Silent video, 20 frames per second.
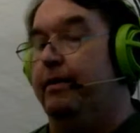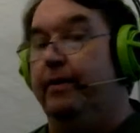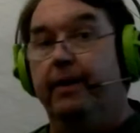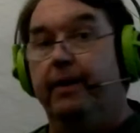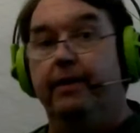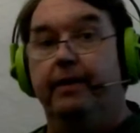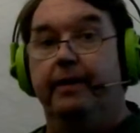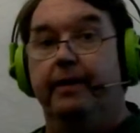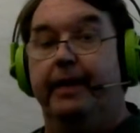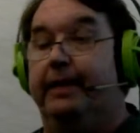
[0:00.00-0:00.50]

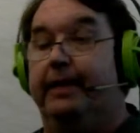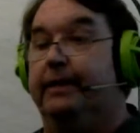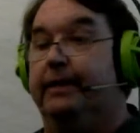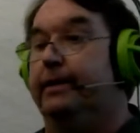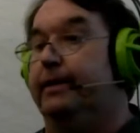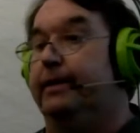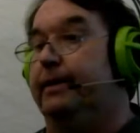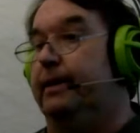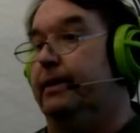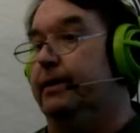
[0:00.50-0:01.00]
Then the next
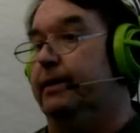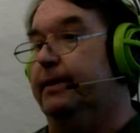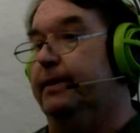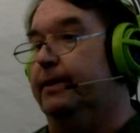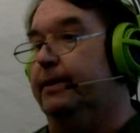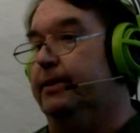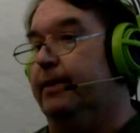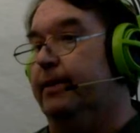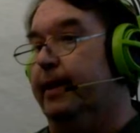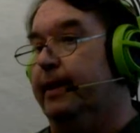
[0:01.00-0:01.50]

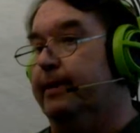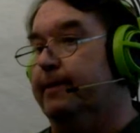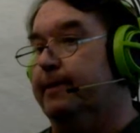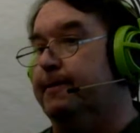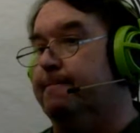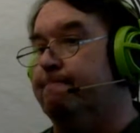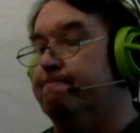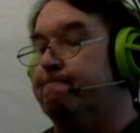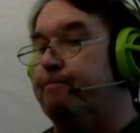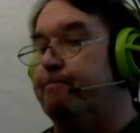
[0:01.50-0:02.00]
disaster
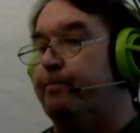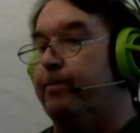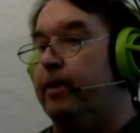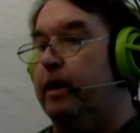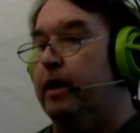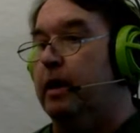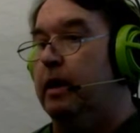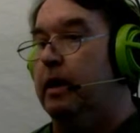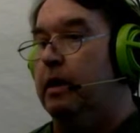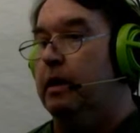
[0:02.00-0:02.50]
strikes.
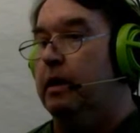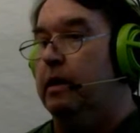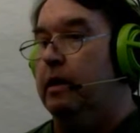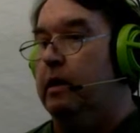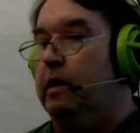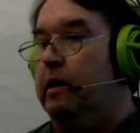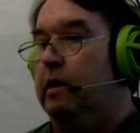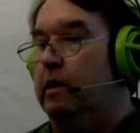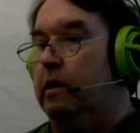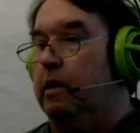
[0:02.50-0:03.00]

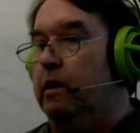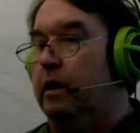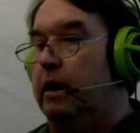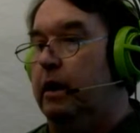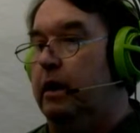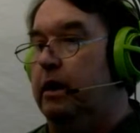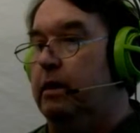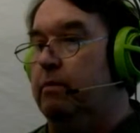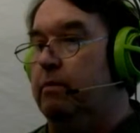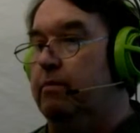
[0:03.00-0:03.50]

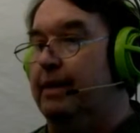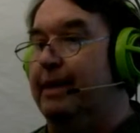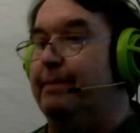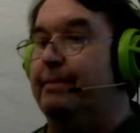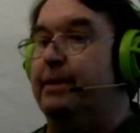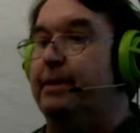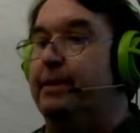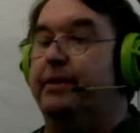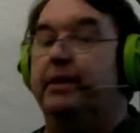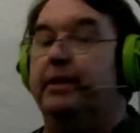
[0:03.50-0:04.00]
My
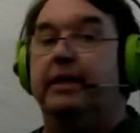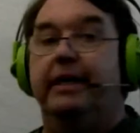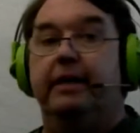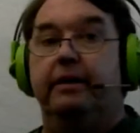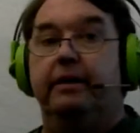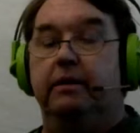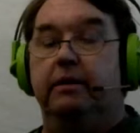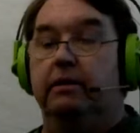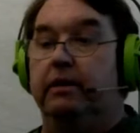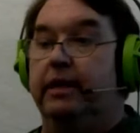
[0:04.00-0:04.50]
mother
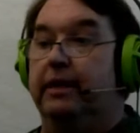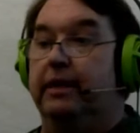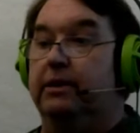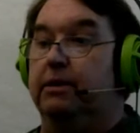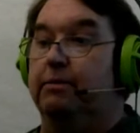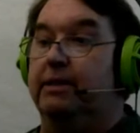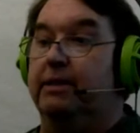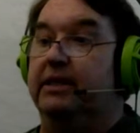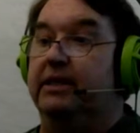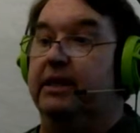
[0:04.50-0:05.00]

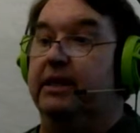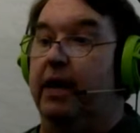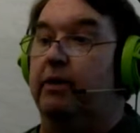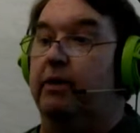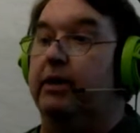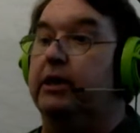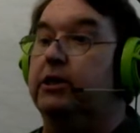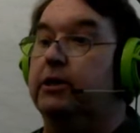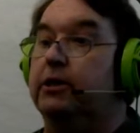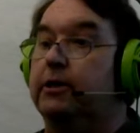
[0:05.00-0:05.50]
gets a
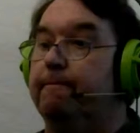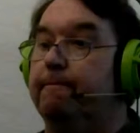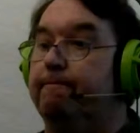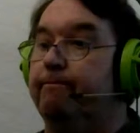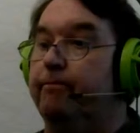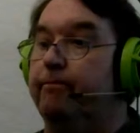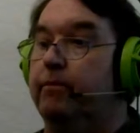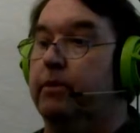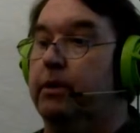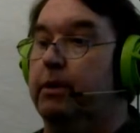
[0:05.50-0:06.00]
miscarriage.
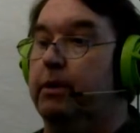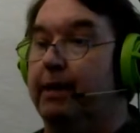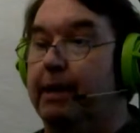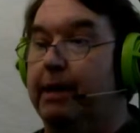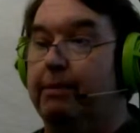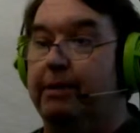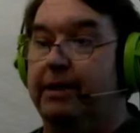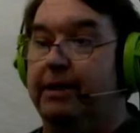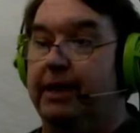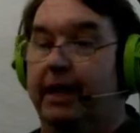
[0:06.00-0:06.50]
The
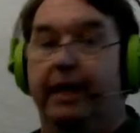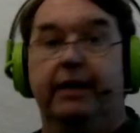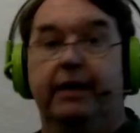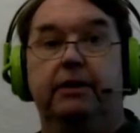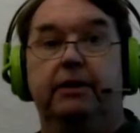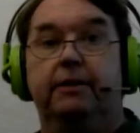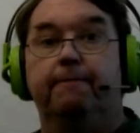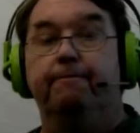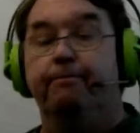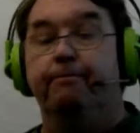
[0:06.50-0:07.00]
baby
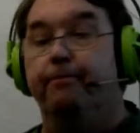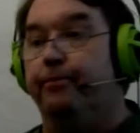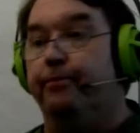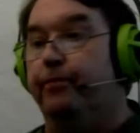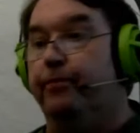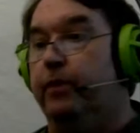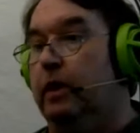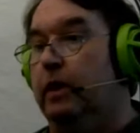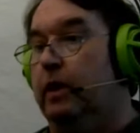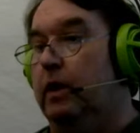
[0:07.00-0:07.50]
dies.
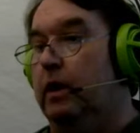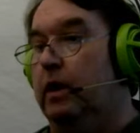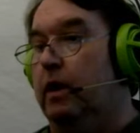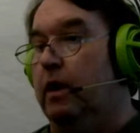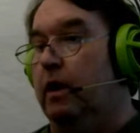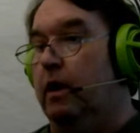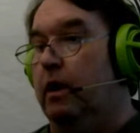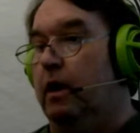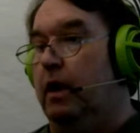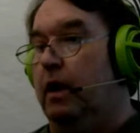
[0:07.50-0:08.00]

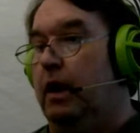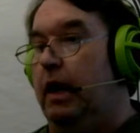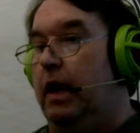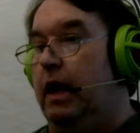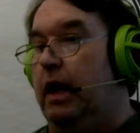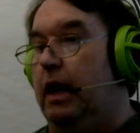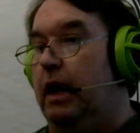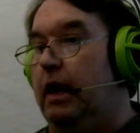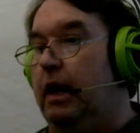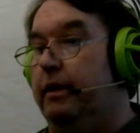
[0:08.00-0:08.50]

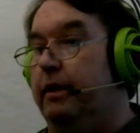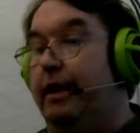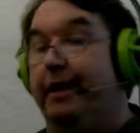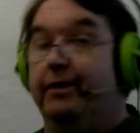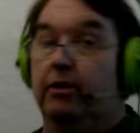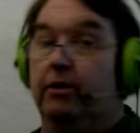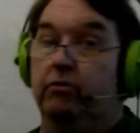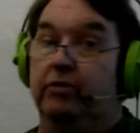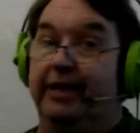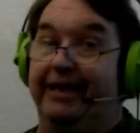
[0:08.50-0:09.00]
And
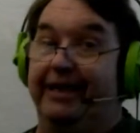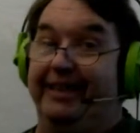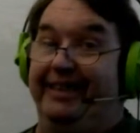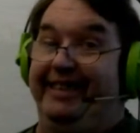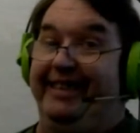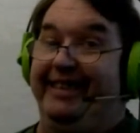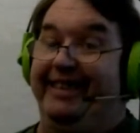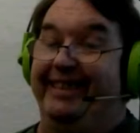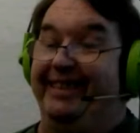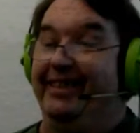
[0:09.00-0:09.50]
I don't get a
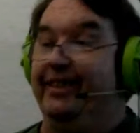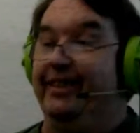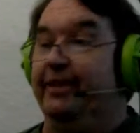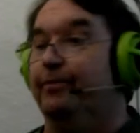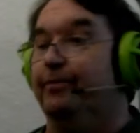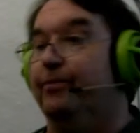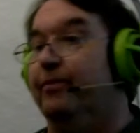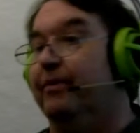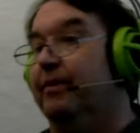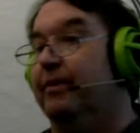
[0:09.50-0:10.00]
sister.
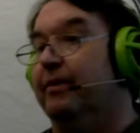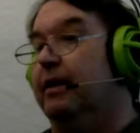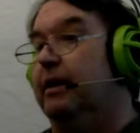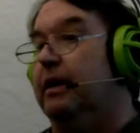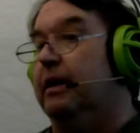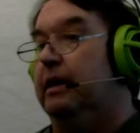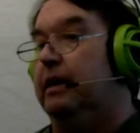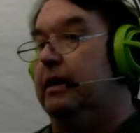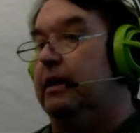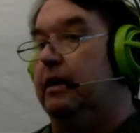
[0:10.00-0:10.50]

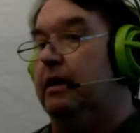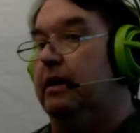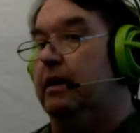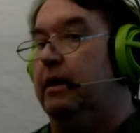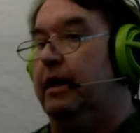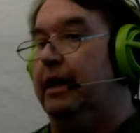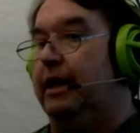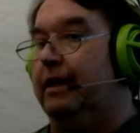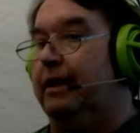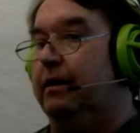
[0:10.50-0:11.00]

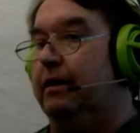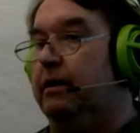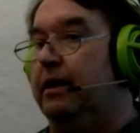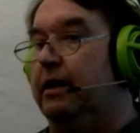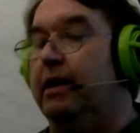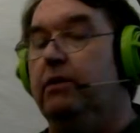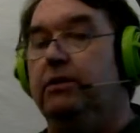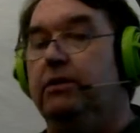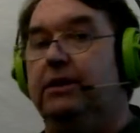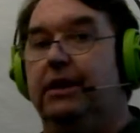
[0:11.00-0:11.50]
And
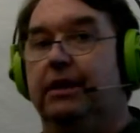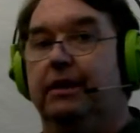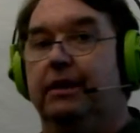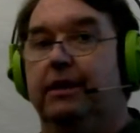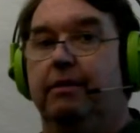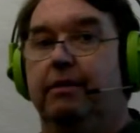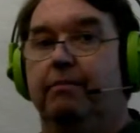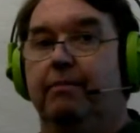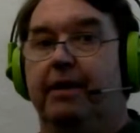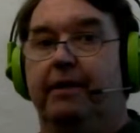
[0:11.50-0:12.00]
now
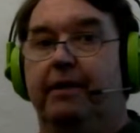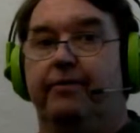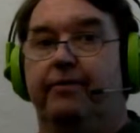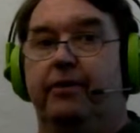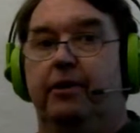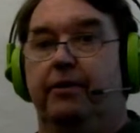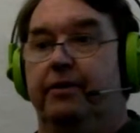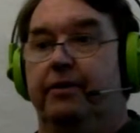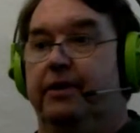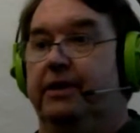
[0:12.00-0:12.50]
suddenly my
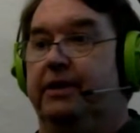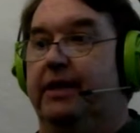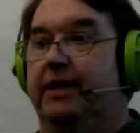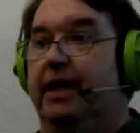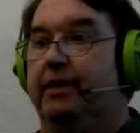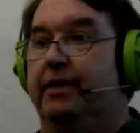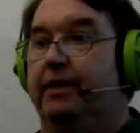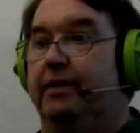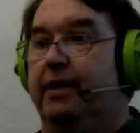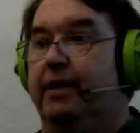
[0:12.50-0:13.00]
father is
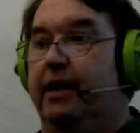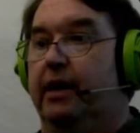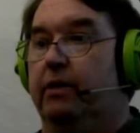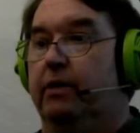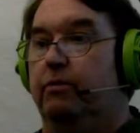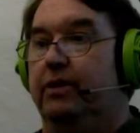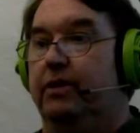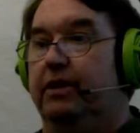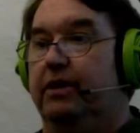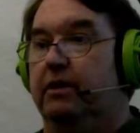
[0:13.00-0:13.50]
standing
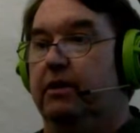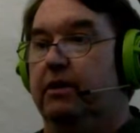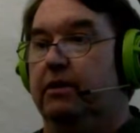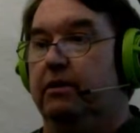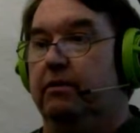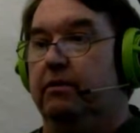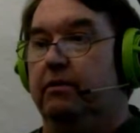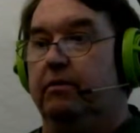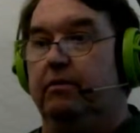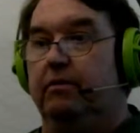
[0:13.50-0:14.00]
there with a